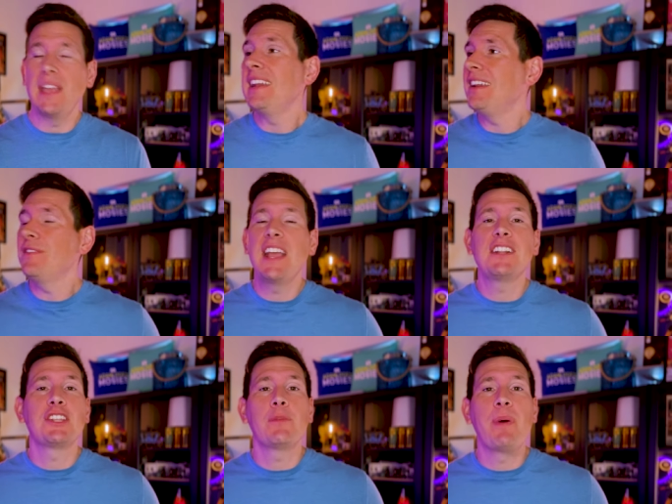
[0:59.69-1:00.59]
They didn't even
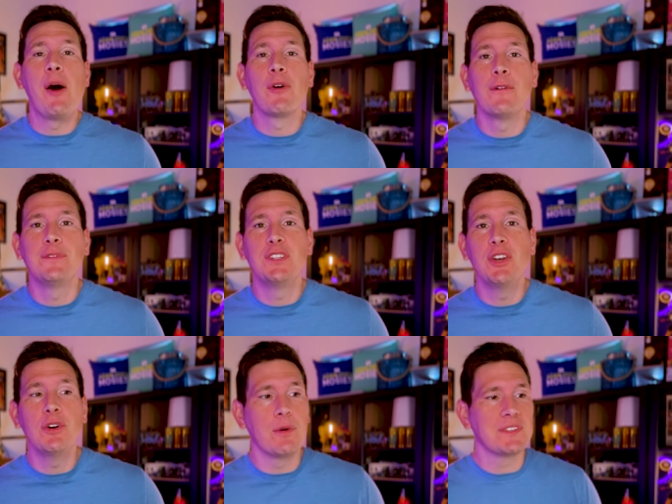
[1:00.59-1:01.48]
get to the power of
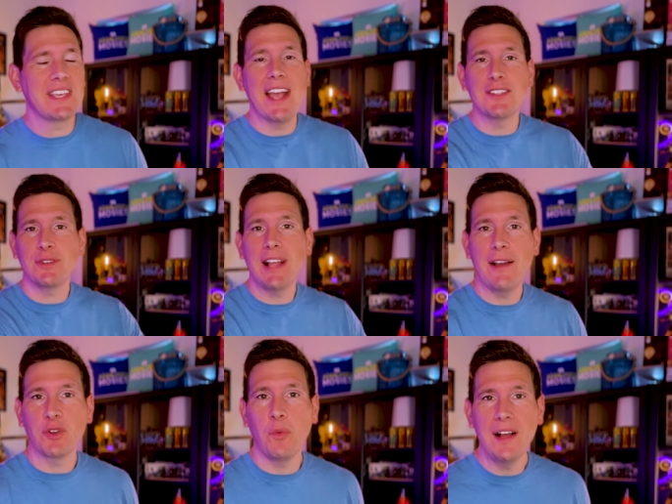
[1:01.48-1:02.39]
two. It was canceled
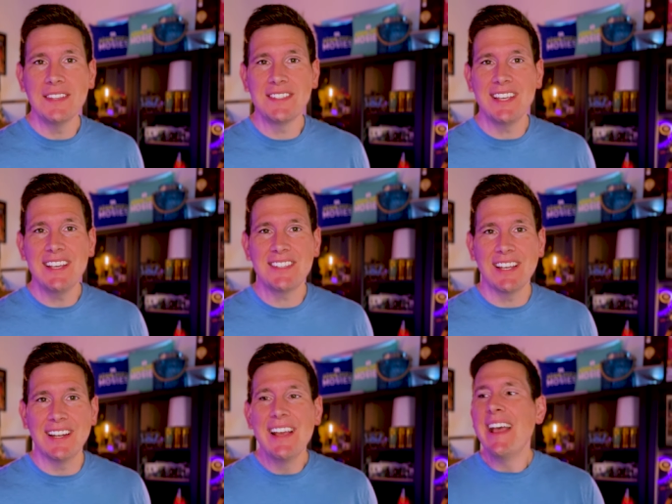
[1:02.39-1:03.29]
after one
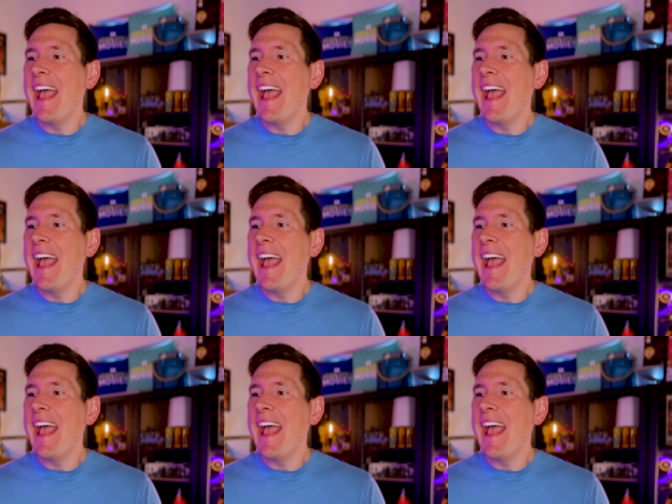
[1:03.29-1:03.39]
season.